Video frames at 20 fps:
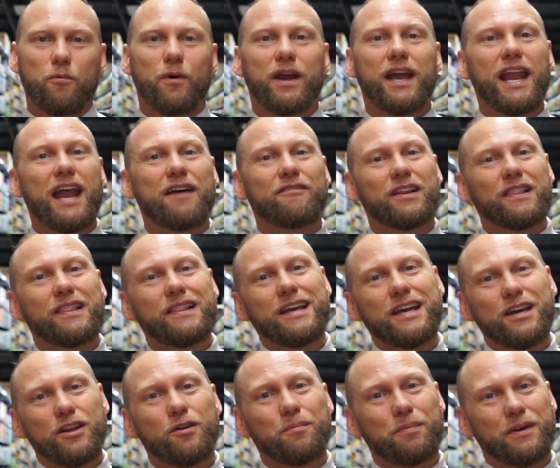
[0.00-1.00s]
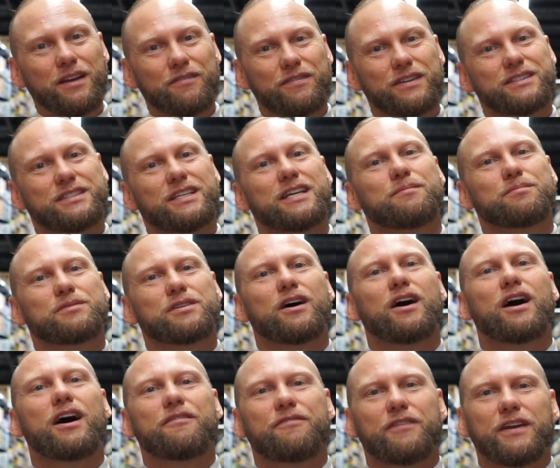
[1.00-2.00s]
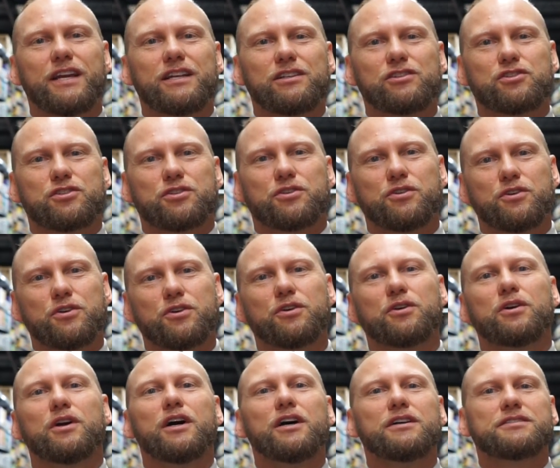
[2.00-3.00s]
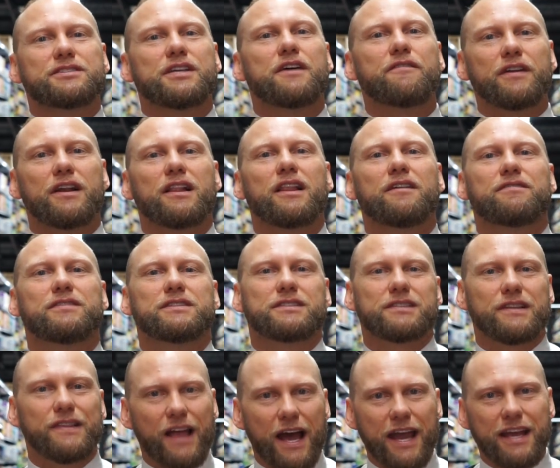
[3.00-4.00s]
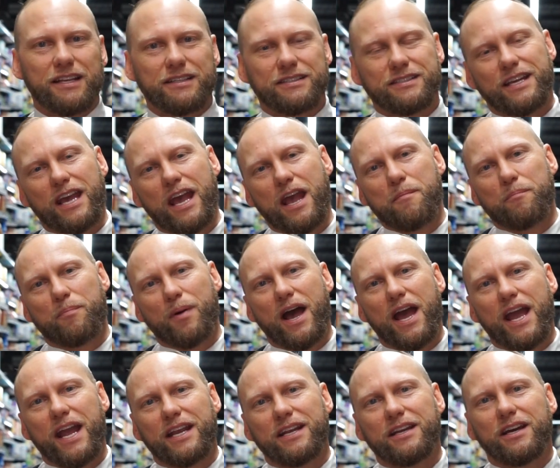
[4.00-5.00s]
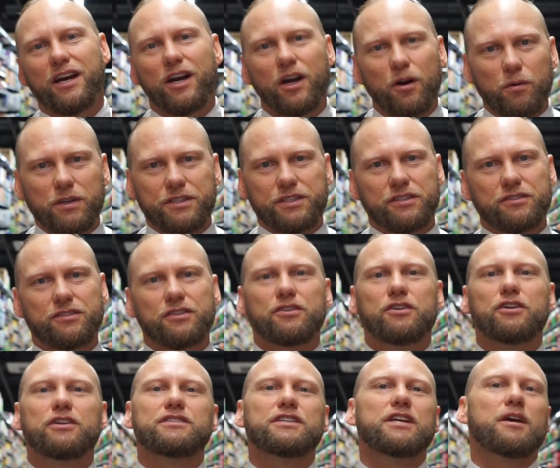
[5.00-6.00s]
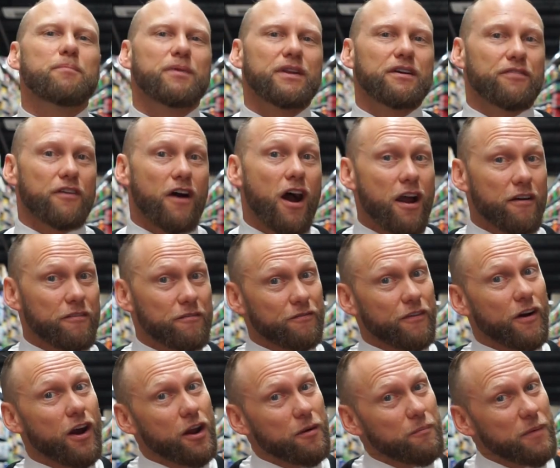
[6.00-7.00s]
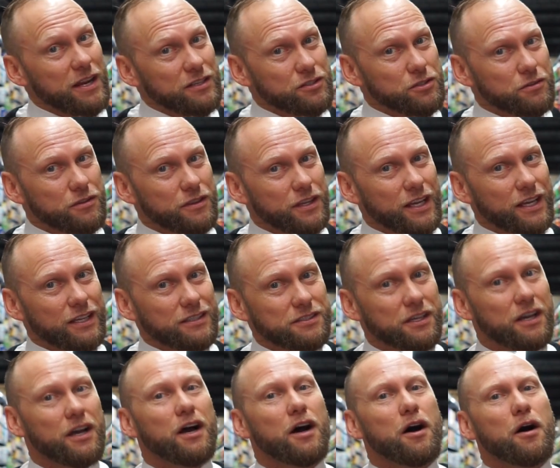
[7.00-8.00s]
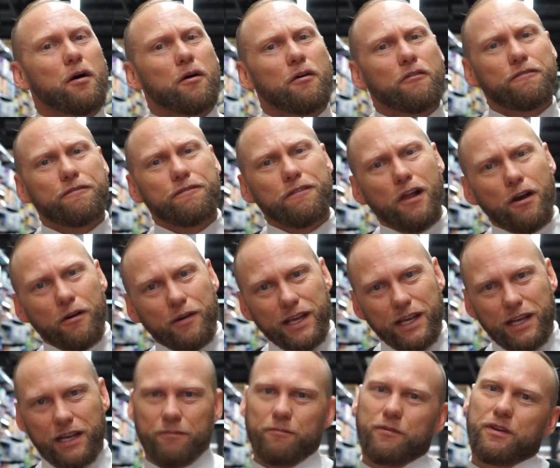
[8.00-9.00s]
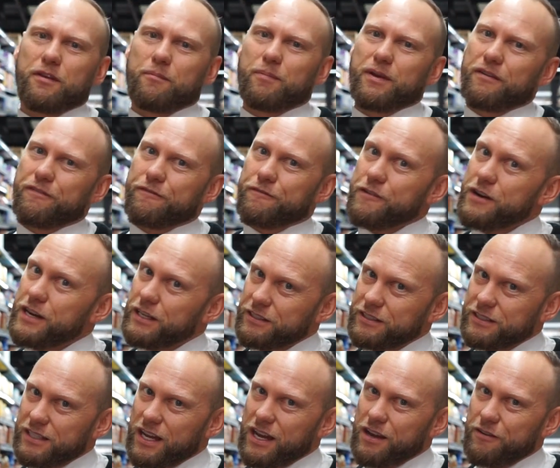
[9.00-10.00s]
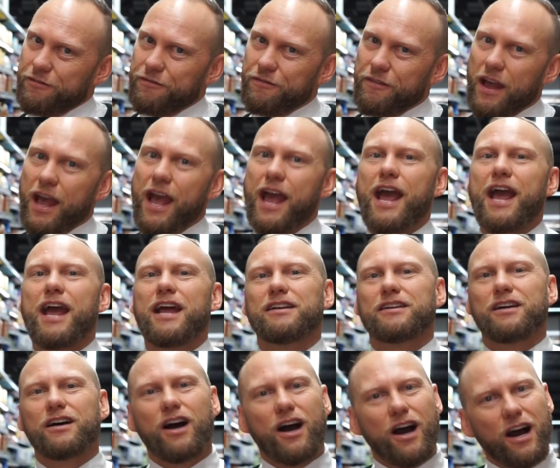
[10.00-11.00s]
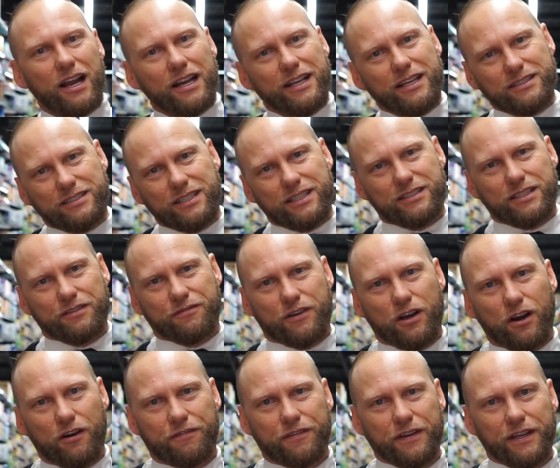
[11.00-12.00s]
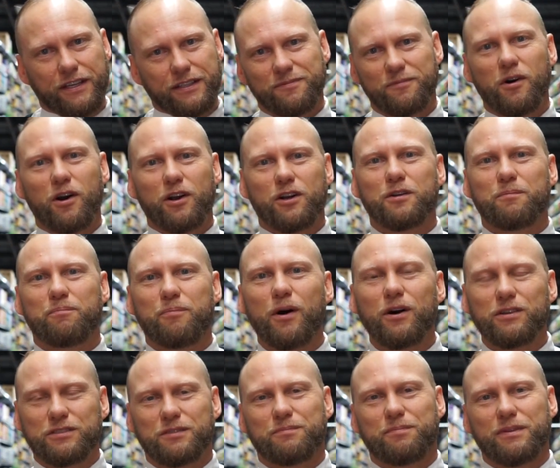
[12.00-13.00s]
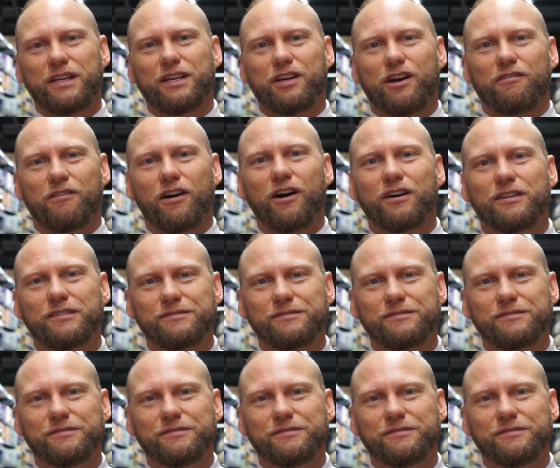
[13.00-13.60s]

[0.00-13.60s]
we're going to have a little bit of a deep dive into 7-Eleven's latest campaign, which is using a bit of environmental things flowing it in with a bit of free stuff and a highly addictive coffee. What could possibly go wrong?